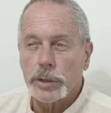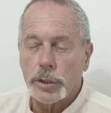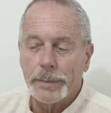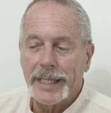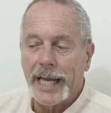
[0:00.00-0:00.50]
which
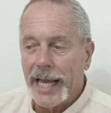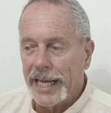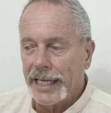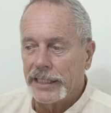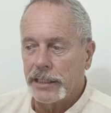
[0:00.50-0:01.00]
would be
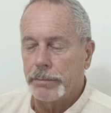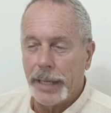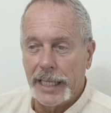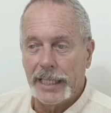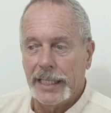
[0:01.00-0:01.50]
eggs and
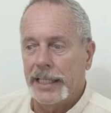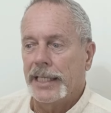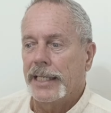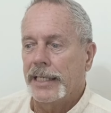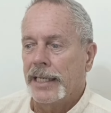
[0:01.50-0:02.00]

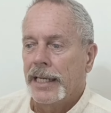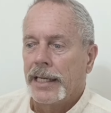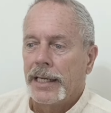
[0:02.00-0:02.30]
bacon and